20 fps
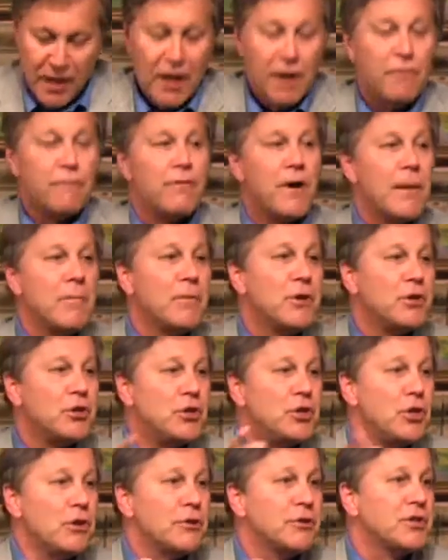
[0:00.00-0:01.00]
and from
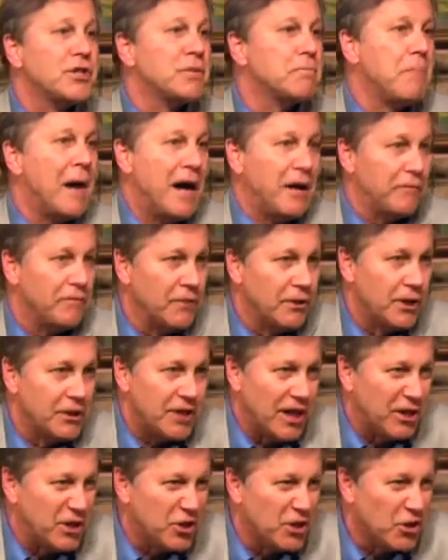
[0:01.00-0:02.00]
sheer spitefulness,
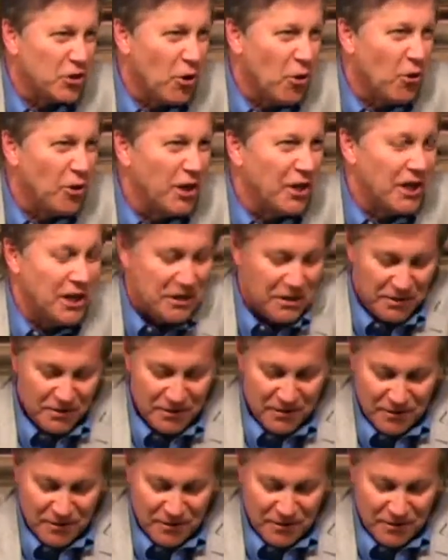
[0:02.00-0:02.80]
I'd stolen it.